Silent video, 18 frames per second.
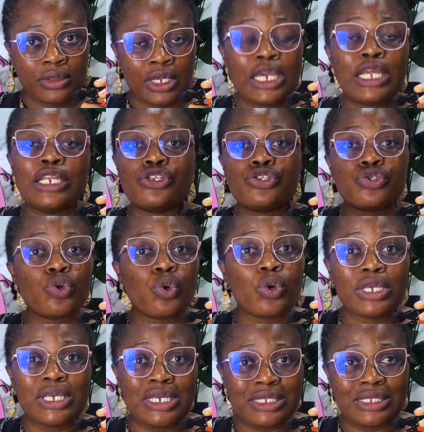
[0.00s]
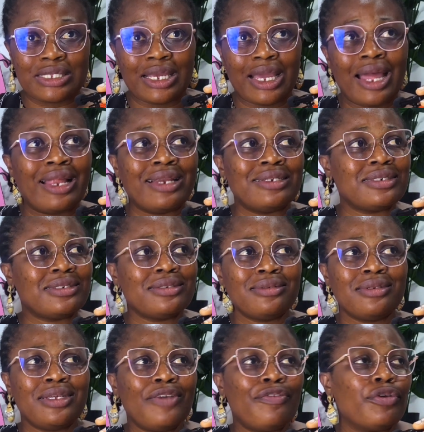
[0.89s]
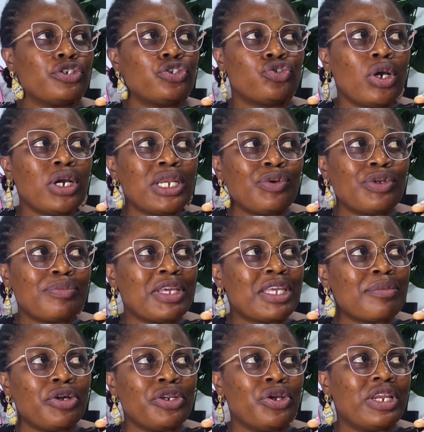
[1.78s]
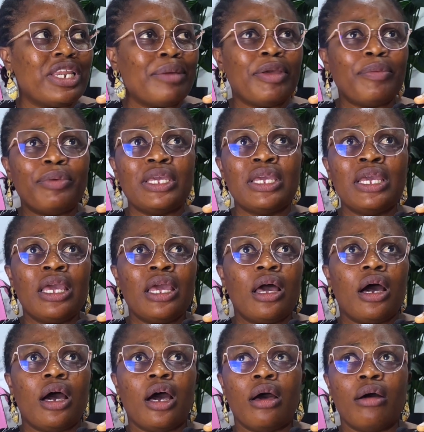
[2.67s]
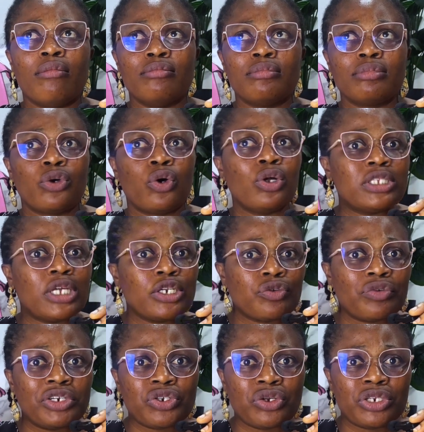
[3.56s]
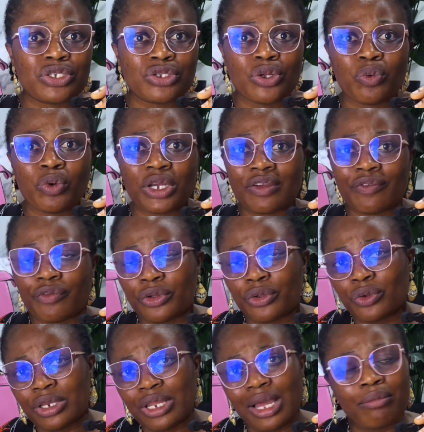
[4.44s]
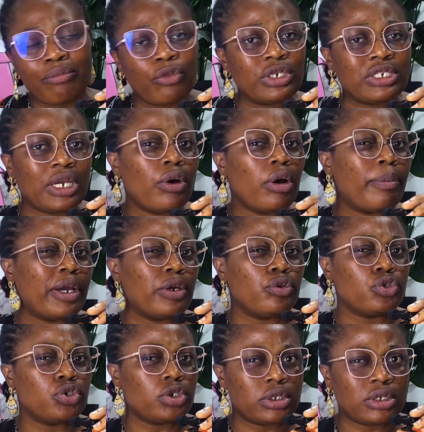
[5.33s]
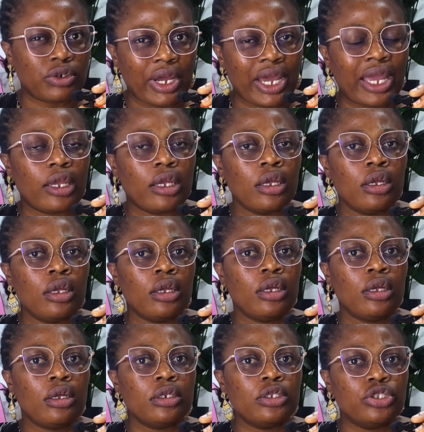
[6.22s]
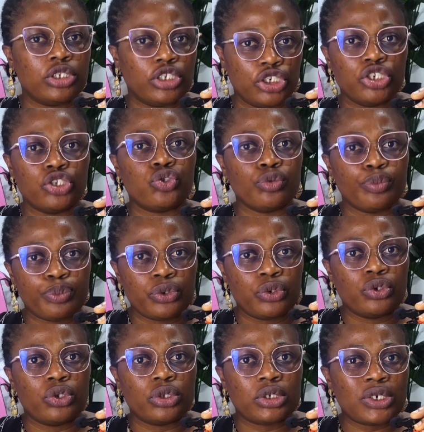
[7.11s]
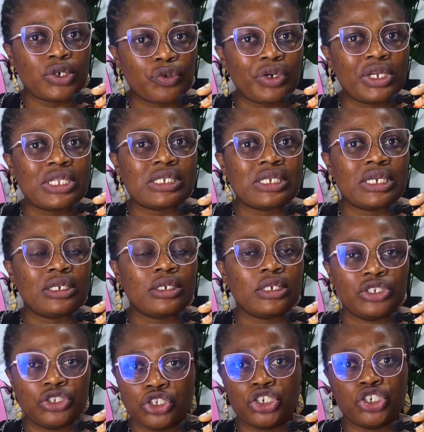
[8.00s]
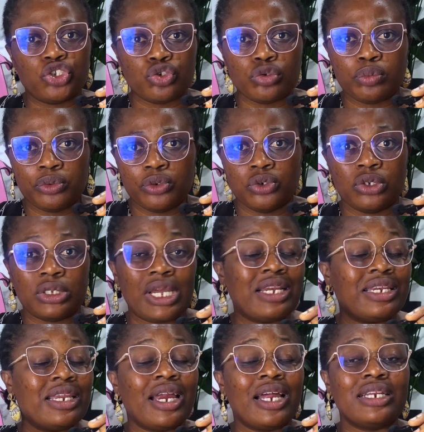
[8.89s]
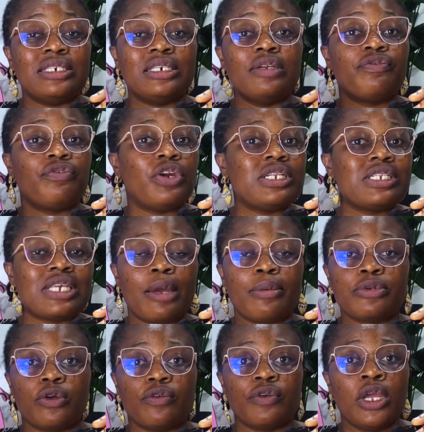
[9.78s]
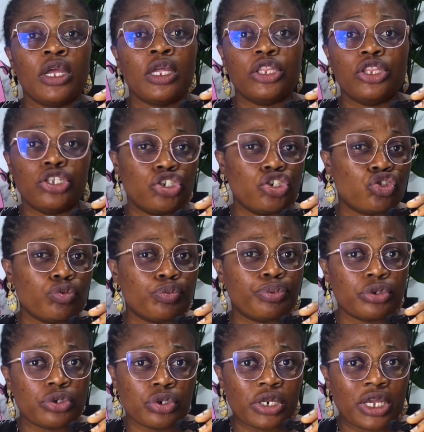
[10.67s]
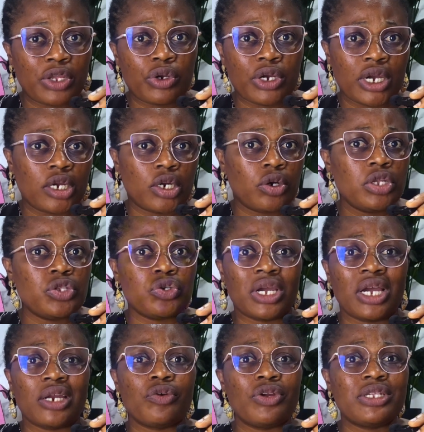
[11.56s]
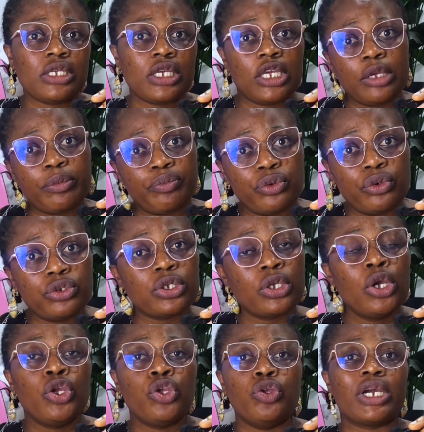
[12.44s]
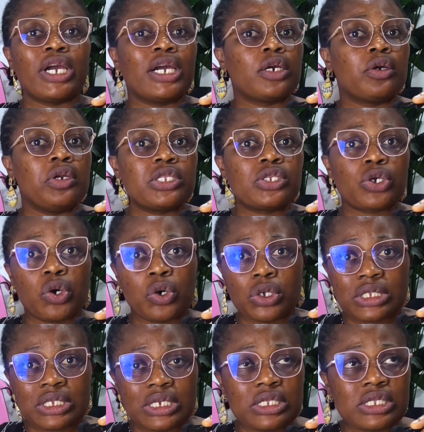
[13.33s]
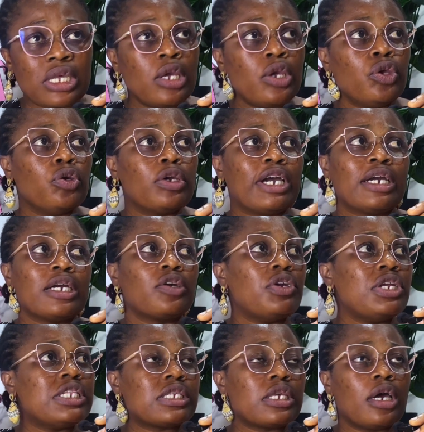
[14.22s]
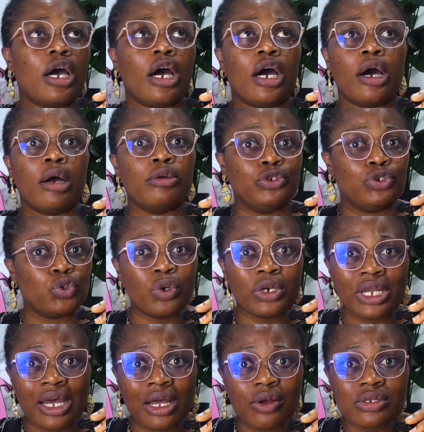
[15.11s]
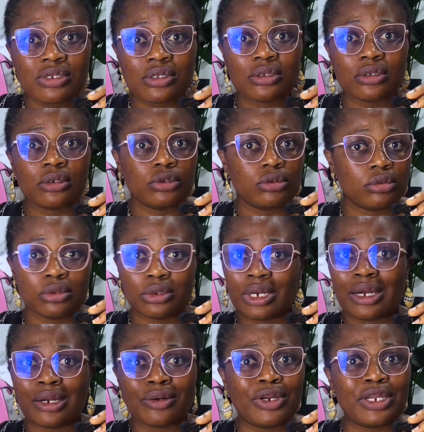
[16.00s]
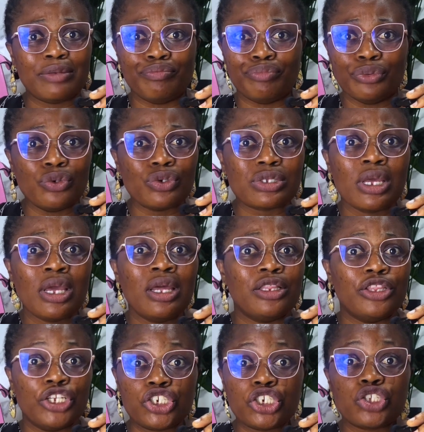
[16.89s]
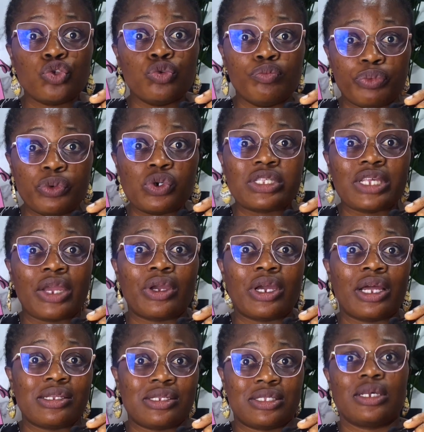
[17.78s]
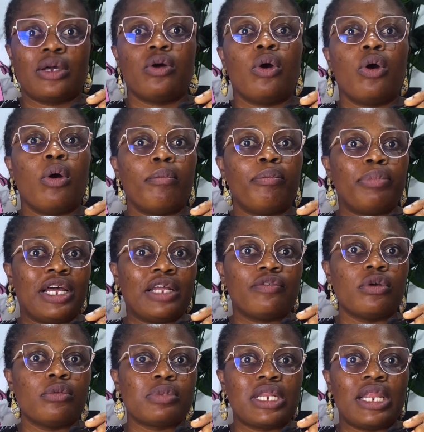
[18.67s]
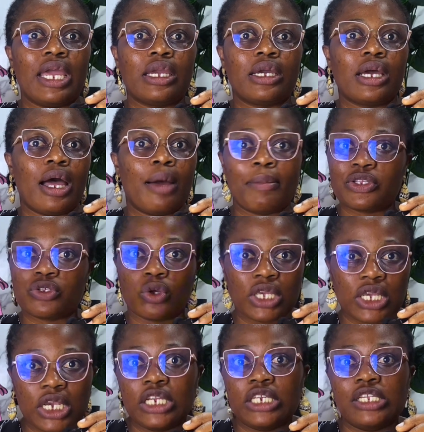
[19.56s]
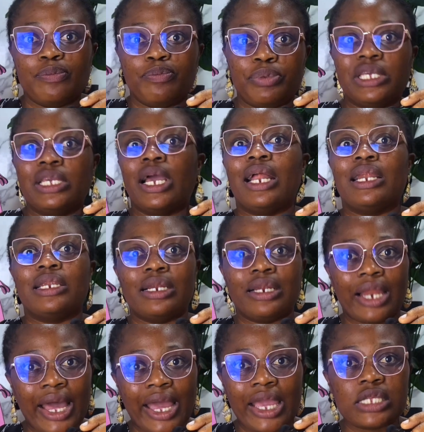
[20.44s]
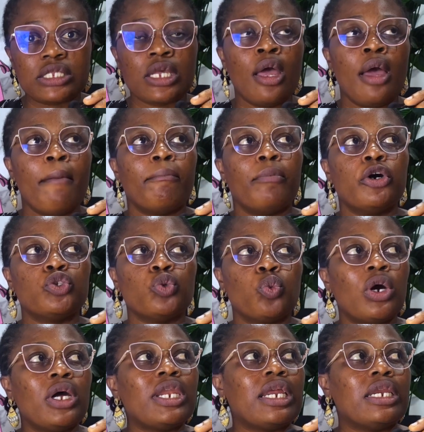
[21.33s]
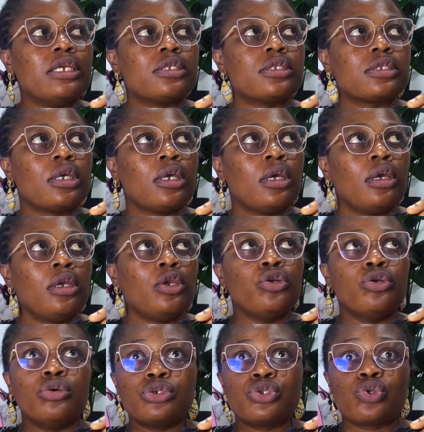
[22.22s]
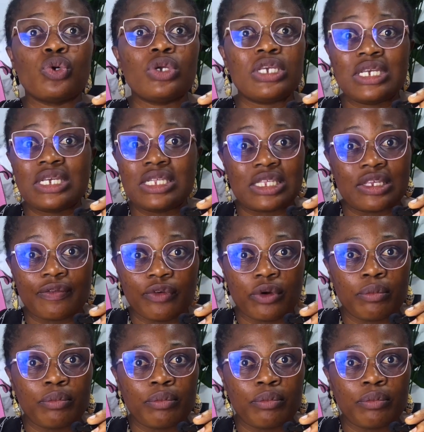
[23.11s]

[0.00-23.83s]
It is so easy. And if you're struggling with making money online, maybe content creation is not working for you that much, how about you try digital product, creating digital product? And there are different types of digital product that you can create. You can create ebooks, you can create courses, you can create journals, you can create books, digital books that you can sell on platforms like Amazon, KDP and the likes. But one that is, so easy for